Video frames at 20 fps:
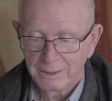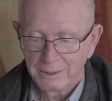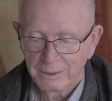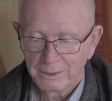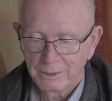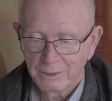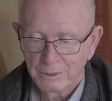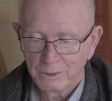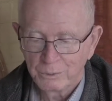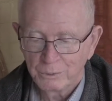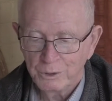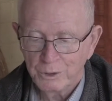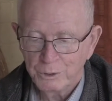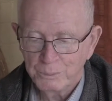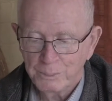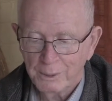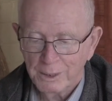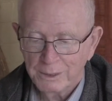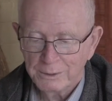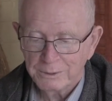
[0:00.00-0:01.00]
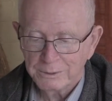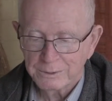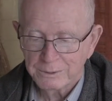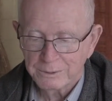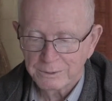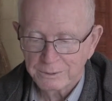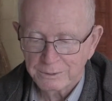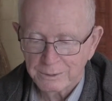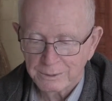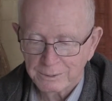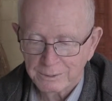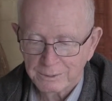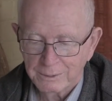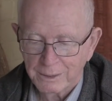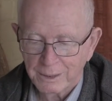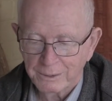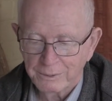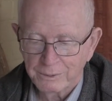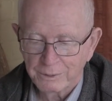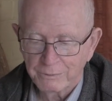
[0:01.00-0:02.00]
Responses
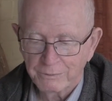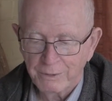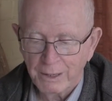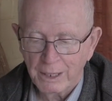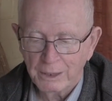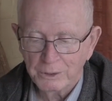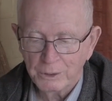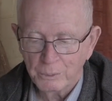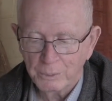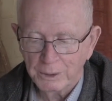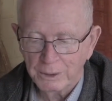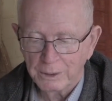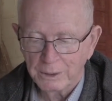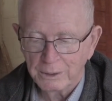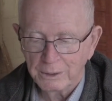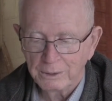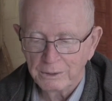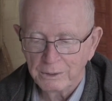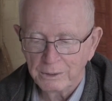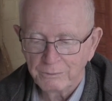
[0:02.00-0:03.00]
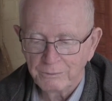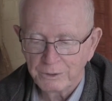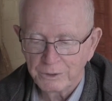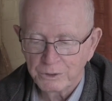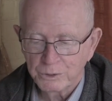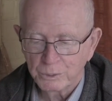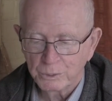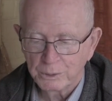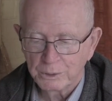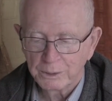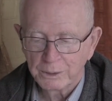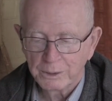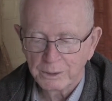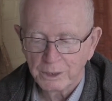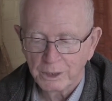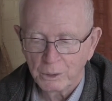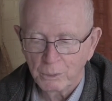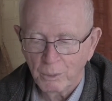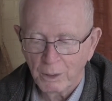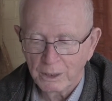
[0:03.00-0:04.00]
under valuing individual
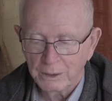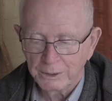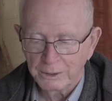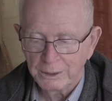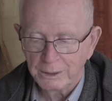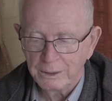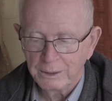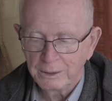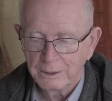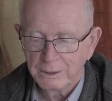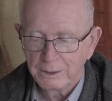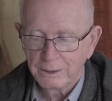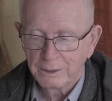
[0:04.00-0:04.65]
equality for